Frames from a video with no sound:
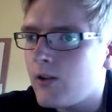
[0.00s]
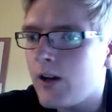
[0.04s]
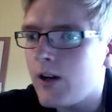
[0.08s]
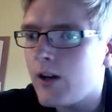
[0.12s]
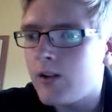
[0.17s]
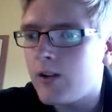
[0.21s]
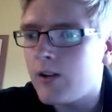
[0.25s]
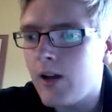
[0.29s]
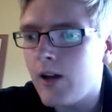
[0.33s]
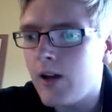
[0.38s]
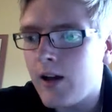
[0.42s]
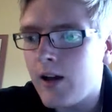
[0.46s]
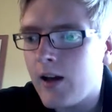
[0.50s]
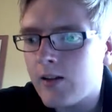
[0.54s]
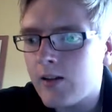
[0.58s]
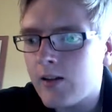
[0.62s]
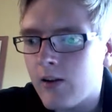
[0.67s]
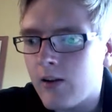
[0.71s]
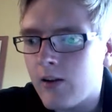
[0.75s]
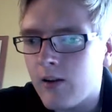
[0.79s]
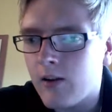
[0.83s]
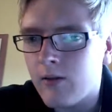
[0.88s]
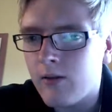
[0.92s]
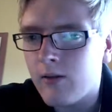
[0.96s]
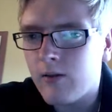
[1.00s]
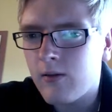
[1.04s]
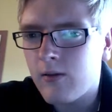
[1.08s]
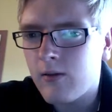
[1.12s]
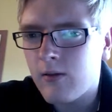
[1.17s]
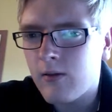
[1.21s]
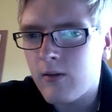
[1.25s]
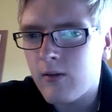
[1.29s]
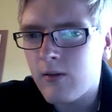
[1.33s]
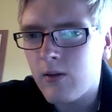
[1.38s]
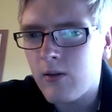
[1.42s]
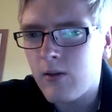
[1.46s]
to ask her,
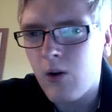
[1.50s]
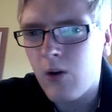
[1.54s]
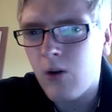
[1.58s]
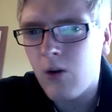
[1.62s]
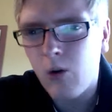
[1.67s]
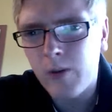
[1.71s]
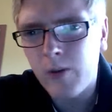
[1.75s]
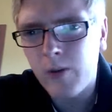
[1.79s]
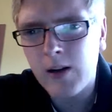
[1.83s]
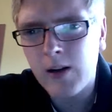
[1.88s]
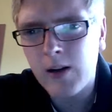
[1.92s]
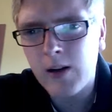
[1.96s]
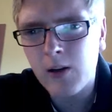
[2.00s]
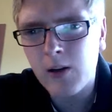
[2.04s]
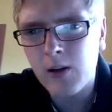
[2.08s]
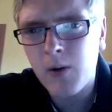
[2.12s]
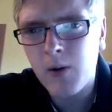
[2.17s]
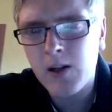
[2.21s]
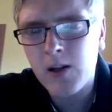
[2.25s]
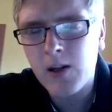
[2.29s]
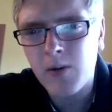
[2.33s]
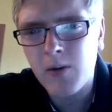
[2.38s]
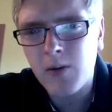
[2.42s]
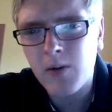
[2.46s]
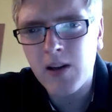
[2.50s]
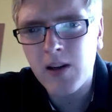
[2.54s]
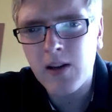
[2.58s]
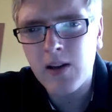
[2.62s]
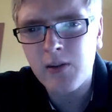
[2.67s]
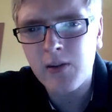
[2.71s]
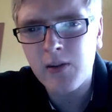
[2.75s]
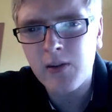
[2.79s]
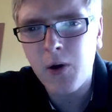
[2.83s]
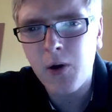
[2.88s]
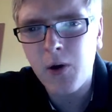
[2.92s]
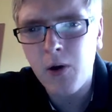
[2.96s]
not open-ended question, but kind of
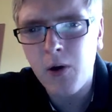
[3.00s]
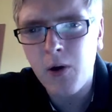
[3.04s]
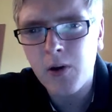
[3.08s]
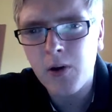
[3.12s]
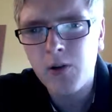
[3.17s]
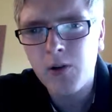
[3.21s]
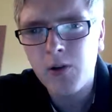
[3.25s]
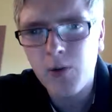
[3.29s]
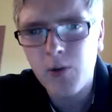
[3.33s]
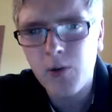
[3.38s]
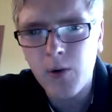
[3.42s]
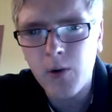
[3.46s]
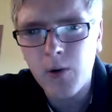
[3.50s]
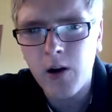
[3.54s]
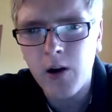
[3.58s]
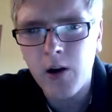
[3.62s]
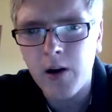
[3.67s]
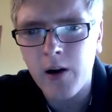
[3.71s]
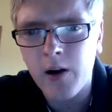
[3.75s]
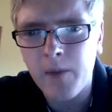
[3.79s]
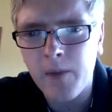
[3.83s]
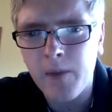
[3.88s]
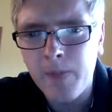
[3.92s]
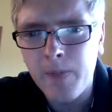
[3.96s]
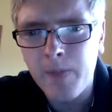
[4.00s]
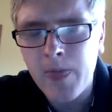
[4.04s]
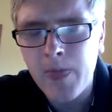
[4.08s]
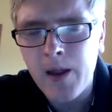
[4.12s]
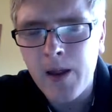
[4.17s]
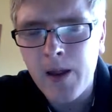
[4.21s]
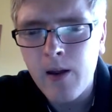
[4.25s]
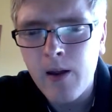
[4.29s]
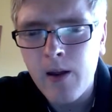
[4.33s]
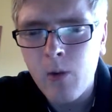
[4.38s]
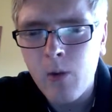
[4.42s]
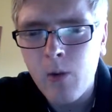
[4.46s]
talk to her
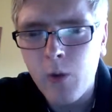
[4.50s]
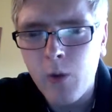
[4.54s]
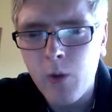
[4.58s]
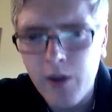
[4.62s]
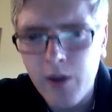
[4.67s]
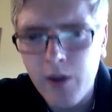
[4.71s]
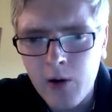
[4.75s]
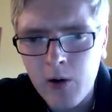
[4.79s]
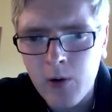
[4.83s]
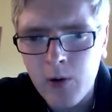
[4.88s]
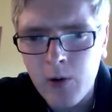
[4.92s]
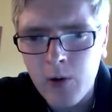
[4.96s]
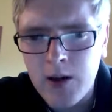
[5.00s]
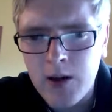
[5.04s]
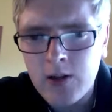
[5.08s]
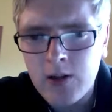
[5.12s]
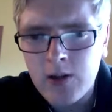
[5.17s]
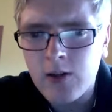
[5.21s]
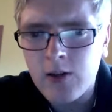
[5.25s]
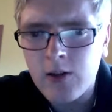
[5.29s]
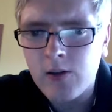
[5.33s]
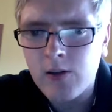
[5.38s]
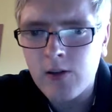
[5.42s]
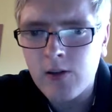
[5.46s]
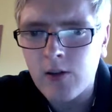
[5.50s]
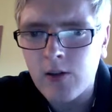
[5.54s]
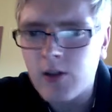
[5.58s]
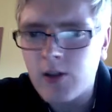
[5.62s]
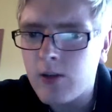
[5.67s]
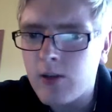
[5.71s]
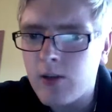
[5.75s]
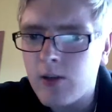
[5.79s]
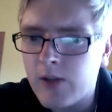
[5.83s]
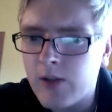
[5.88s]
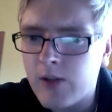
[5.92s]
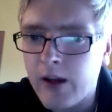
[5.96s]
without questioning, so that she
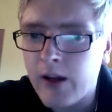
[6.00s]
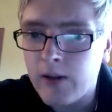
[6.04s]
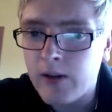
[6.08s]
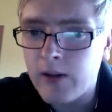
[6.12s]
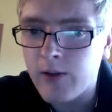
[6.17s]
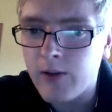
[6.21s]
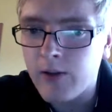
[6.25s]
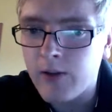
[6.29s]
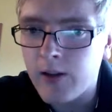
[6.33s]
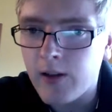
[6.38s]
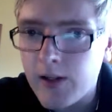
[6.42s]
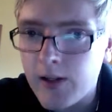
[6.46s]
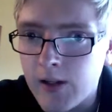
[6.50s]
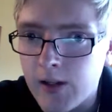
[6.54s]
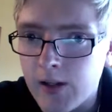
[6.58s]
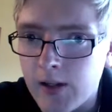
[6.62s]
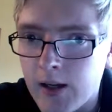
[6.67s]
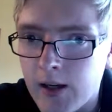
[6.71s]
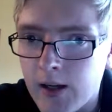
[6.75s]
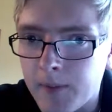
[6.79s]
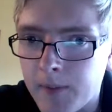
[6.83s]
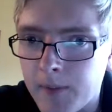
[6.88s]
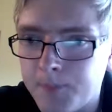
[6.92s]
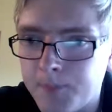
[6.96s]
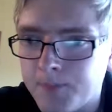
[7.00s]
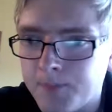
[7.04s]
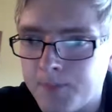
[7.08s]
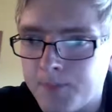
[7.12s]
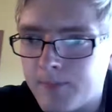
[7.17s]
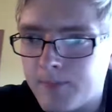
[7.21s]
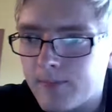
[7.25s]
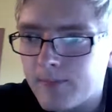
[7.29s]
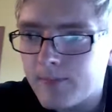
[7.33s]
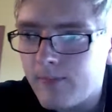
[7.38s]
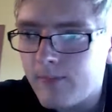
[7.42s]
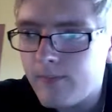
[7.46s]
was actively listening,
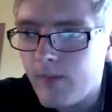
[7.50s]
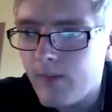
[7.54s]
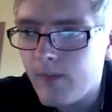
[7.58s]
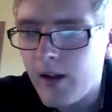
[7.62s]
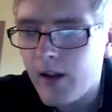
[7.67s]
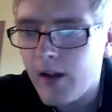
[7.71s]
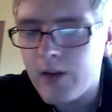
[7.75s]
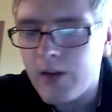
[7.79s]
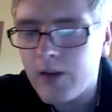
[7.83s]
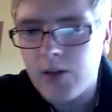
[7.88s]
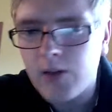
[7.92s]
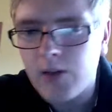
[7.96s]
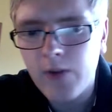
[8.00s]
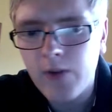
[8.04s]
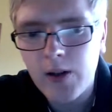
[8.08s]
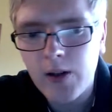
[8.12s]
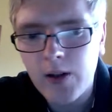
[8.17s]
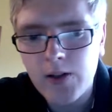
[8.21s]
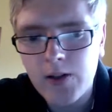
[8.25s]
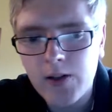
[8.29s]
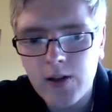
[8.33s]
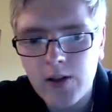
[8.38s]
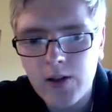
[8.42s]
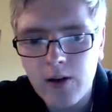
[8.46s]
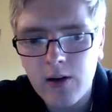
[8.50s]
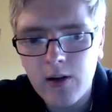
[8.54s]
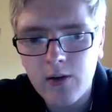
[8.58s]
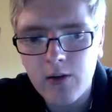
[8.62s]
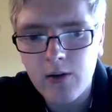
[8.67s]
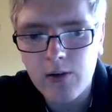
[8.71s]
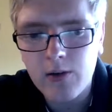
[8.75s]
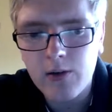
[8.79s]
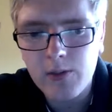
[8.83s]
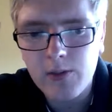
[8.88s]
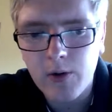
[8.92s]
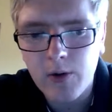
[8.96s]
and if she felt like she needed to
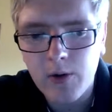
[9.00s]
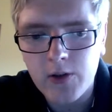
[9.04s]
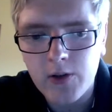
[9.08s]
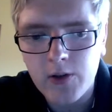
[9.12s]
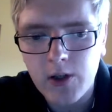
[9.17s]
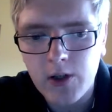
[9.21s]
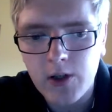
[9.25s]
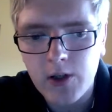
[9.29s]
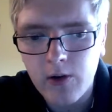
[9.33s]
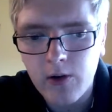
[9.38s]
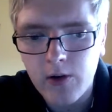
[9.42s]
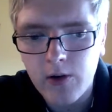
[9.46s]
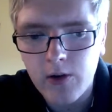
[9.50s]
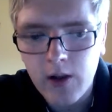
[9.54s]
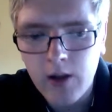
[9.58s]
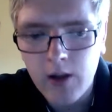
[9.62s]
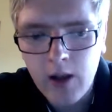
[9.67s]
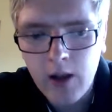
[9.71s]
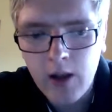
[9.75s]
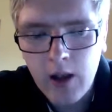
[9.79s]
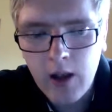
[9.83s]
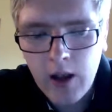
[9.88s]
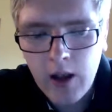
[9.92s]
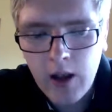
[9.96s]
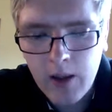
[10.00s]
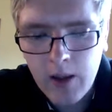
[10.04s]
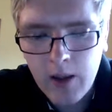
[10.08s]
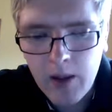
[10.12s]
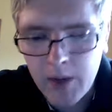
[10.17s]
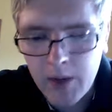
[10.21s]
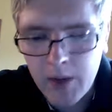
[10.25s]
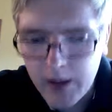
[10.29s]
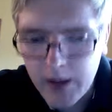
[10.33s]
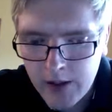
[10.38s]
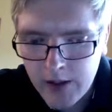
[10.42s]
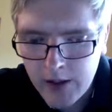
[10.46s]
respond, she could. And by
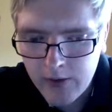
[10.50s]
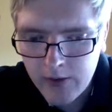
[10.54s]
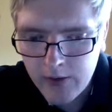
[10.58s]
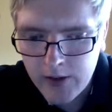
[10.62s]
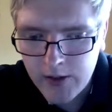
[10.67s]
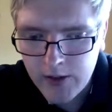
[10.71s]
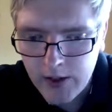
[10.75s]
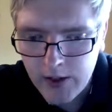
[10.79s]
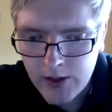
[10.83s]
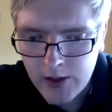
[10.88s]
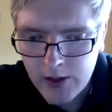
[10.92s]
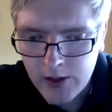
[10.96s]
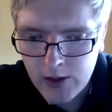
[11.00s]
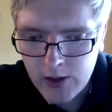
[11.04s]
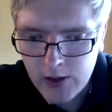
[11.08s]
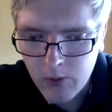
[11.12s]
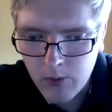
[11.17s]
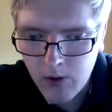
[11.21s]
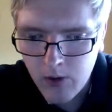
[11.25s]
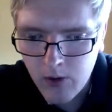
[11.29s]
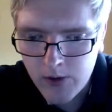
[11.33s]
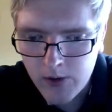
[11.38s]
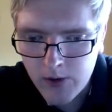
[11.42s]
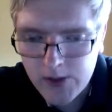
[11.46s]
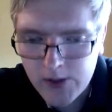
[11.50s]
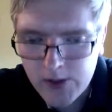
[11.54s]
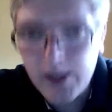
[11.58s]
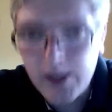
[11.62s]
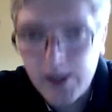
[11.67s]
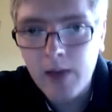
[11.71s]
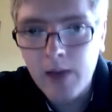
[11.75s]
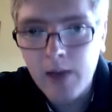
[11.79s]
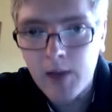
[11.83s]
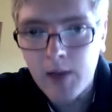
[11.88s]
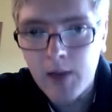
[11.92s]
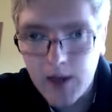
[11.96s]
the end of the day, she was
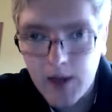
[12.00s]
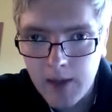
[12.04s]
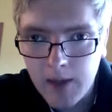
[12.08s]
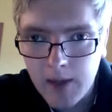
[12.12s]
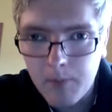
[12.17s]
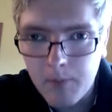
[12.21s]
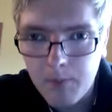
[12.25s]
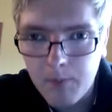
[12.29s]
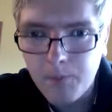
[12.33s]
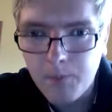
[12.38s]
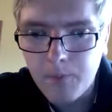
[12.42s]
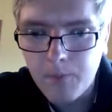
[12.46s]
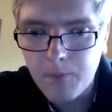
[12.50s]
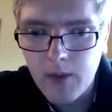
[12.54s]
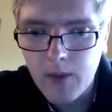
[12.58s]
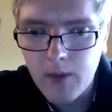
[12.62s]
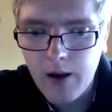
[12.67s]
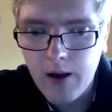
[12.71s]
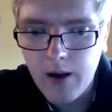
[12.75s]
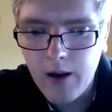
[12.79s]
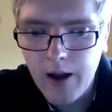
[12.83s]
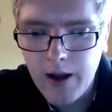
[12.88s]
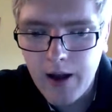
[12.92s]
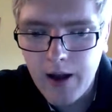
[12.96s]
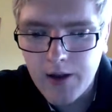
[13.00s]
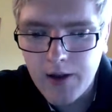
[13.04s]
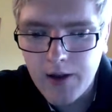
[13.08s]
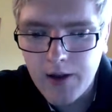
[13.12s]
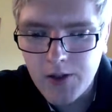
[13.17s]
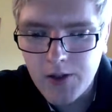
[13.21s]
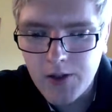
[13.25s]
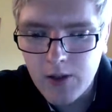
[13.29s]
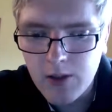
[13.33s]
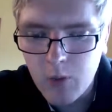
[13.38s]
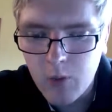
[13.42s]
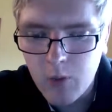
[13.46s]
saying my name, and
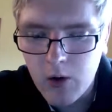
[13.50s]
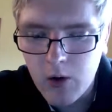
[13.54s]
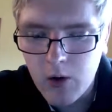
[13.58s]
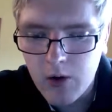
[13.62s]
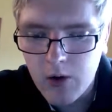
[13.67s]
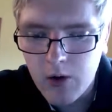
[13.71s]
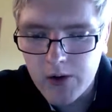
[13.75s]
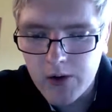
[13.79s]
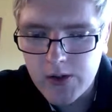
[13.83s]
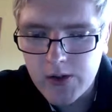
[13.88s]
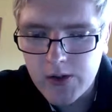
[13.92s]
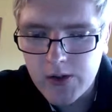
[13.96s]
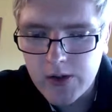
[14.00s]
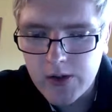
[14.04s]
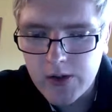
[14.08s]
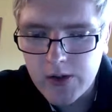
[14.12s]
she was